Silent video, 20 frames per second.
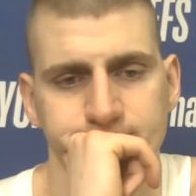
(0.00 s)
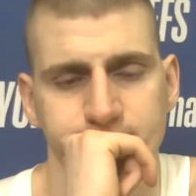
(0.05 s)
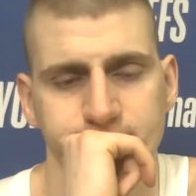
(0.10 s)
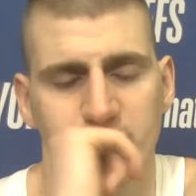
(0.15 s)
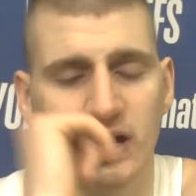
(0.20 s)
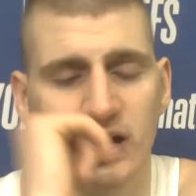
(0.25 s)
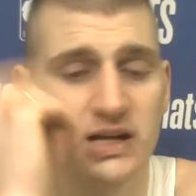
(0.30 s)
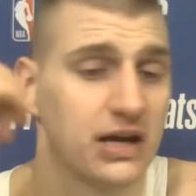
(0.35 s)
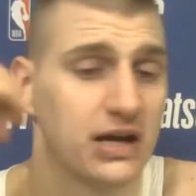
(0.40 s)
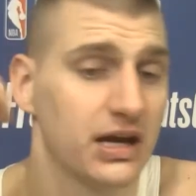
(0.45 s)

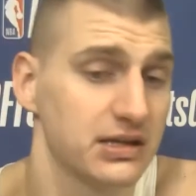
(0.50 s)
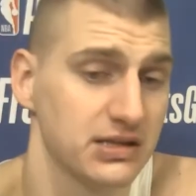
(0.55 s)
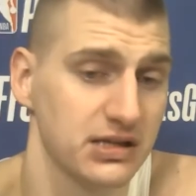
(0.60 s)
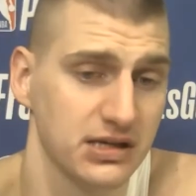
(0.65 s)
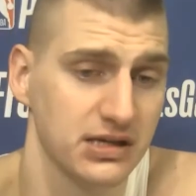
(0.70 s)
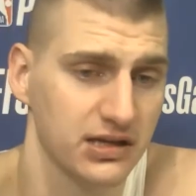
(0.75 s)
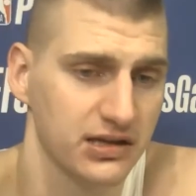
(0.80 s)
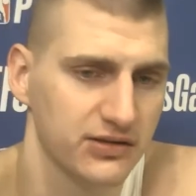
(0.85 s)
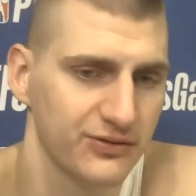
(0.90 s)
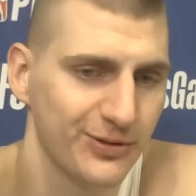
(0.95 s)
I
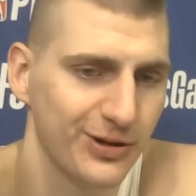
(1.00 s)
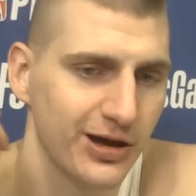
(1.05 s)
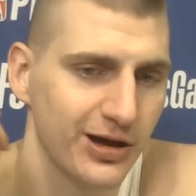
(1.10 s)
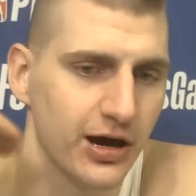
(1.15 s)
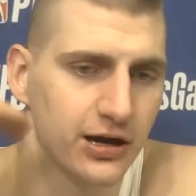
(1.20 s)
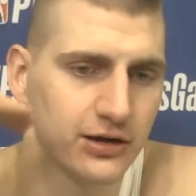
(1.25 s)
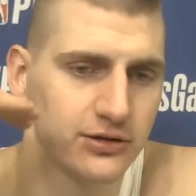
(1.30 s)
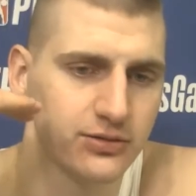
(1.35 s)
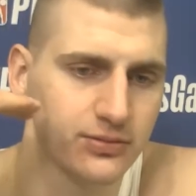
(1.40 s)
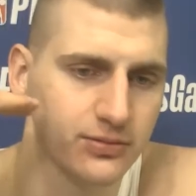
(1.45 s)
think it's really
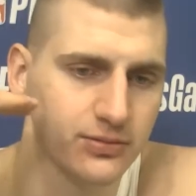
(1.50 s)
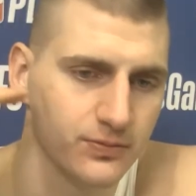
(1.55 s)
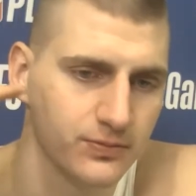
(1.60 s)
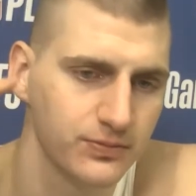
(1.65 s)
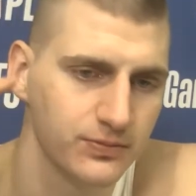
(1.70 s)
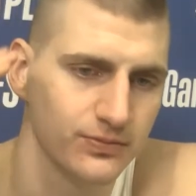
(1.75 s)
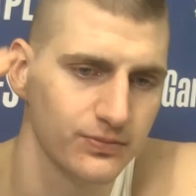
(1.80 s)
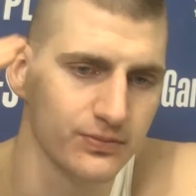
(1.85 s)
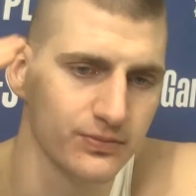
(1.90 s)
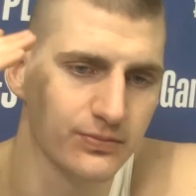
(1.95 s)
hard to
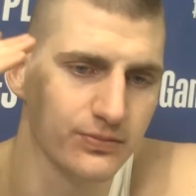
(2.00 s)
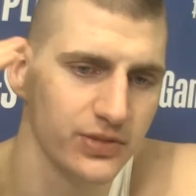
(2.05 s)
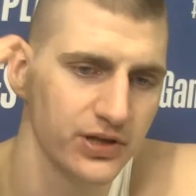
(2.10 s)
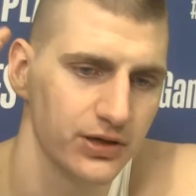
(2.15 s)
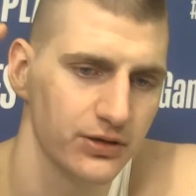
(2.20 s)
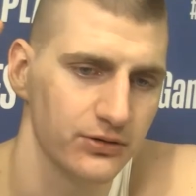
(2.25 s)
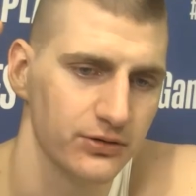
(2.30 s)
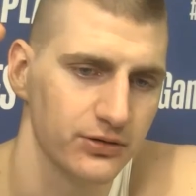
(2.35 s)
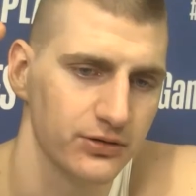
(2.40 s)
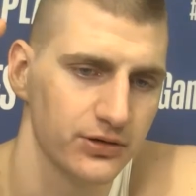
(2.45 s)
be
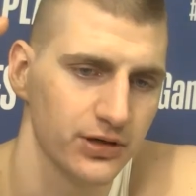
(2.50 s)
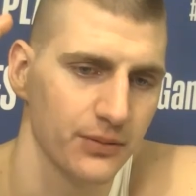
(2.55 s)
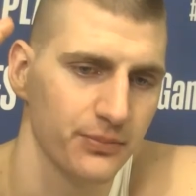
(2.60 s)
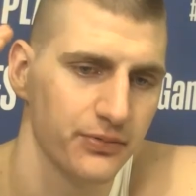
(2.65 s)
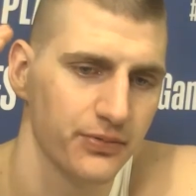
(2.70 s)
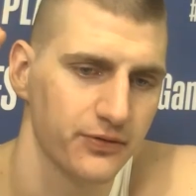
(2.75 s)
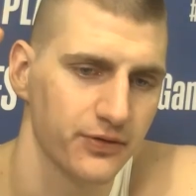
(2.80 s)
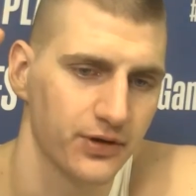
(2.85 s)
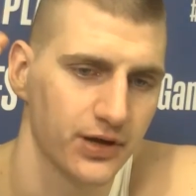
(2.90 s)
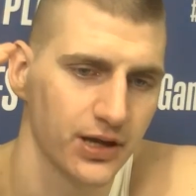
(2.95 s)
on the top
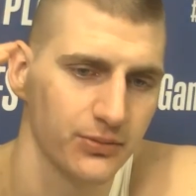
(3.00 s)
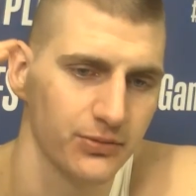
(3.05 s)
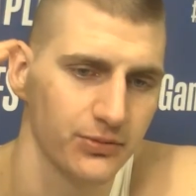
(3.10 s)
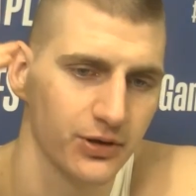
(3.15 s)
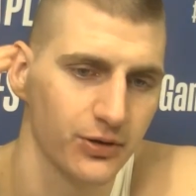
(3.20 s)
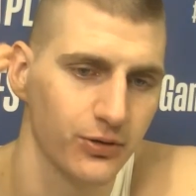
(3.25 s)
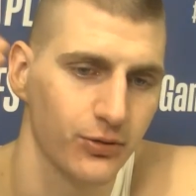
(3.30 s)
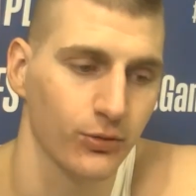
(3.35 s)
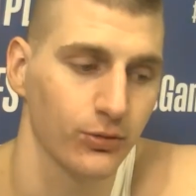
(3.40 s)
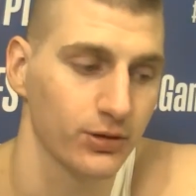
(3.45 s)
of him the
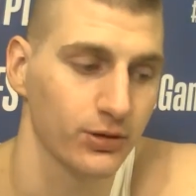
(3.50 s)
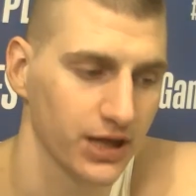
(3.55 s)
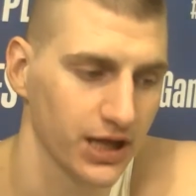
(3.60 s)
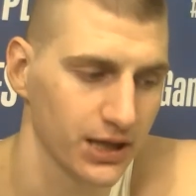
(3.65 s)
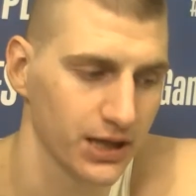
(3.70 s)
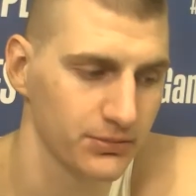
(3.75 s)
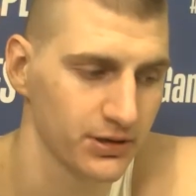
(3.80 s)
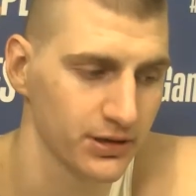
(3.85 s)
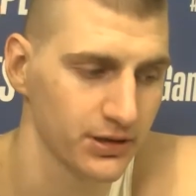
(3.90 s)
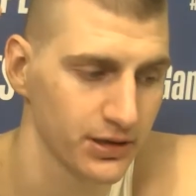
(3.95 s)
whole
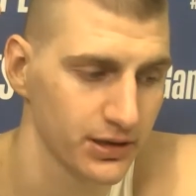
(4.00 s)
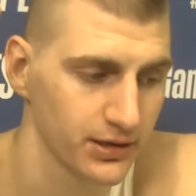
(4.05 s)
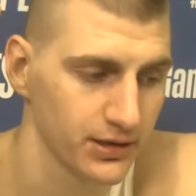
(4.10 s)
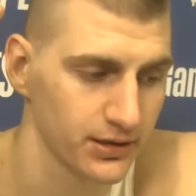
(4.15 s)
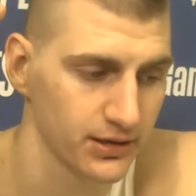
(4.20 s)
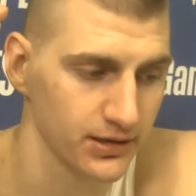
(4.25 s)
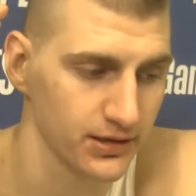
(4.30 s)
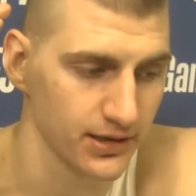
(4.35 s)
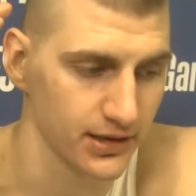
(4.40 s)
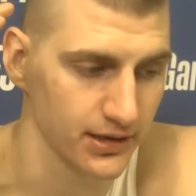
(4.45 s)
game,
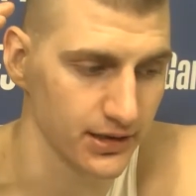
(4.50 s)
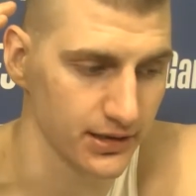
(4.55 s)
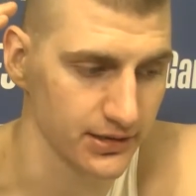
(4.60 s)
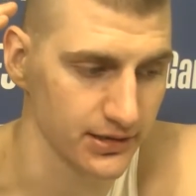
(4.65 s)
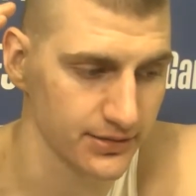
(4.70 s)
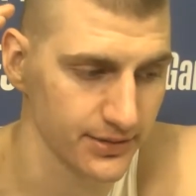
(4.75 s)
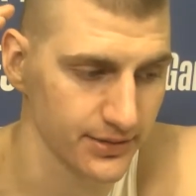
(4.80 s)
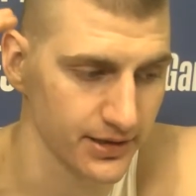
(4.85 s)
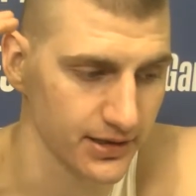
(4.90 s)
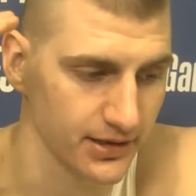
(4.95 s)

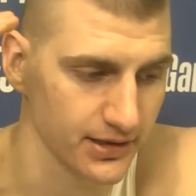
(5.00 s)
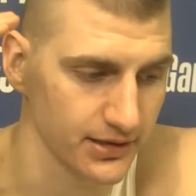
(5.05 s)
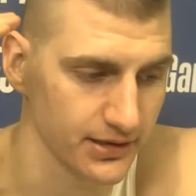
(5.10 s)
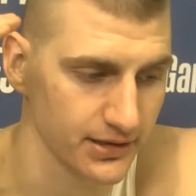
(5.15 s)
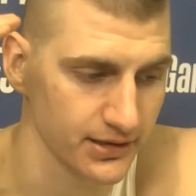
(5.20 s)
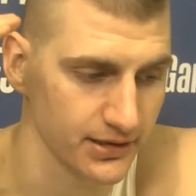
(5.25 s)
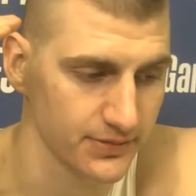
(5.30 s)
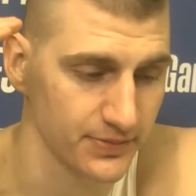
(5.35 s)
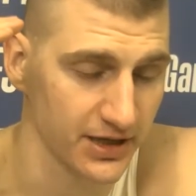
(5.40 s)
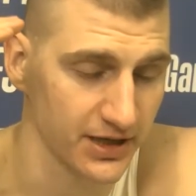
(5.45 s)

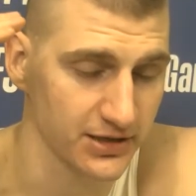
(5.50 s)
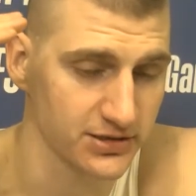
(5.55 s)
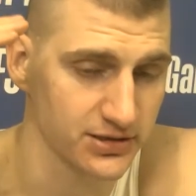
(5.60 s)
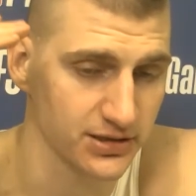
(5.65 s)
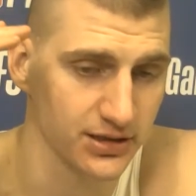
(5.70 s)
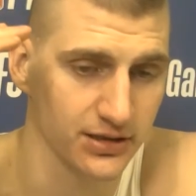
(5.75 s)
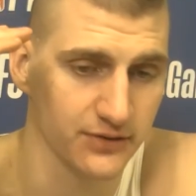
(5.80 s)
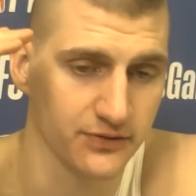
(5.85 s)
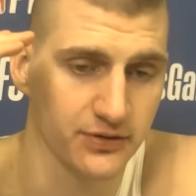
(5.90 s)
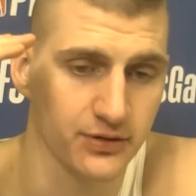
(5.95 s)

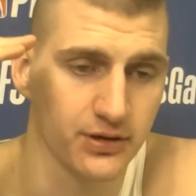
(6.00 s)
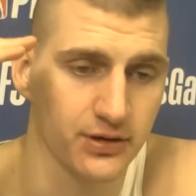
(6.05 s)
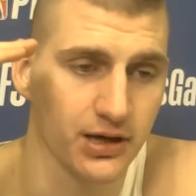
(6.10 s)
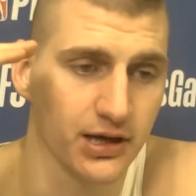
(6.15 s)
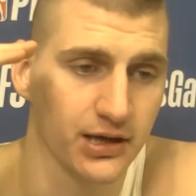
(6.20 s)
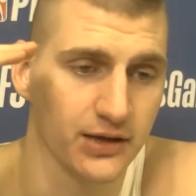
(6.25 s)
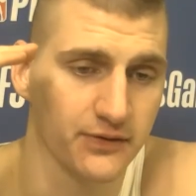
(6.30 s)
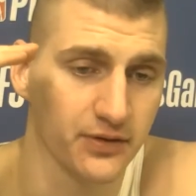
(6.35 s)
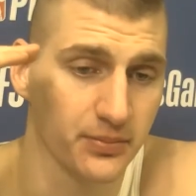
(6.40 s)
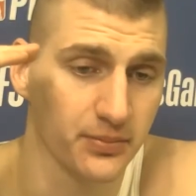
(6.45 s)
especially if
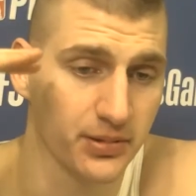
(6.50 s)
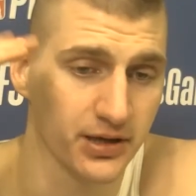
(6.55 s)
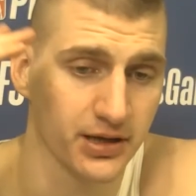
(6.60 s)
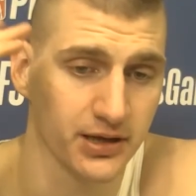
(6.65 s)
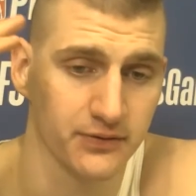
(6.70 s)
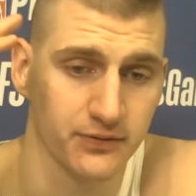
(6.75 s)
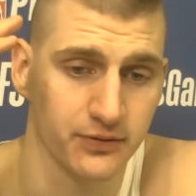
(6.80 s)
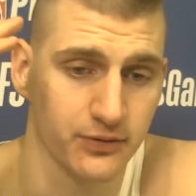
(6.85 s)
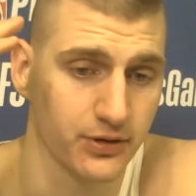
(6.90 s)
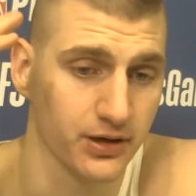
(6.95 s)
you play
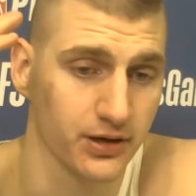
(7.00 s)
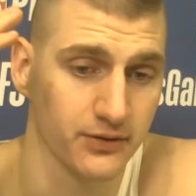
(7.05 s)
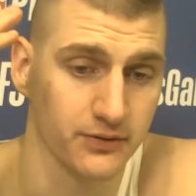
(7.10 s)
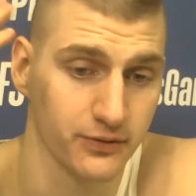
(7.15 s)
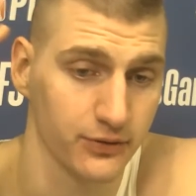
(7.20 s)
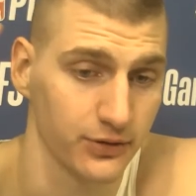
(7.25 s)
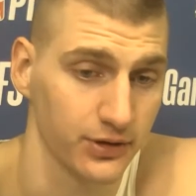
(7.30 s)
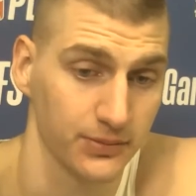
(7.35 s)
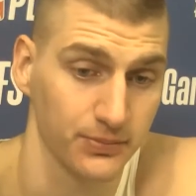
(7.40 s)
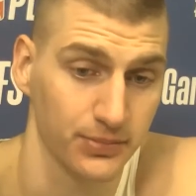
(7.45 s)

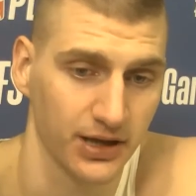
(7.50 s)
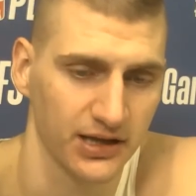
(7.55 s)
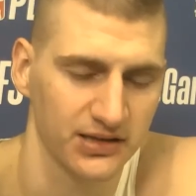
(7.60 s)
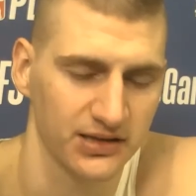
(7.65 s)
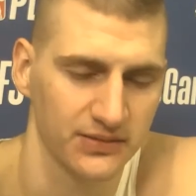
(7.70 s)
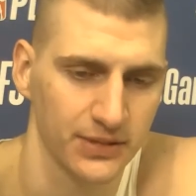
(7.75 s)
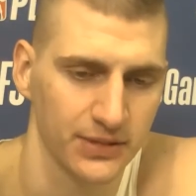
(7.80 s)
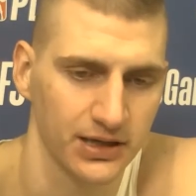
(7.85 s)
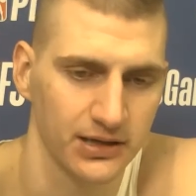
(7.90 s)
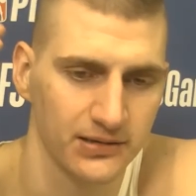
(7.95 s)
40
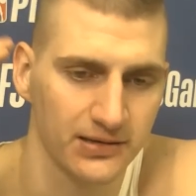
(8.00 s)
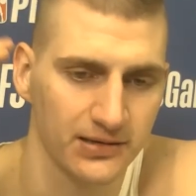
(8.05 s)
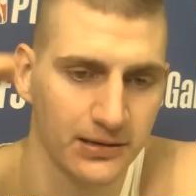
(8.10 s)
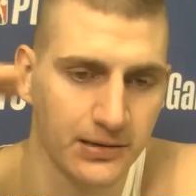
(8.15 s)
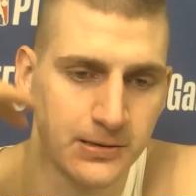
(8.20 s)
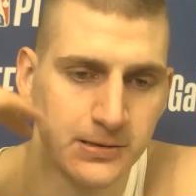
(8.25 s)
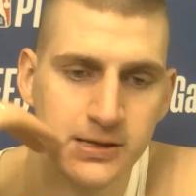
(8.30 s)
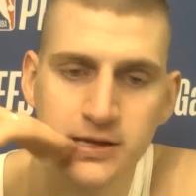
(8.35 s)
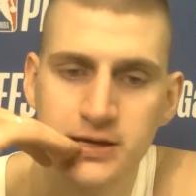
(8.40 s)
plus minutes.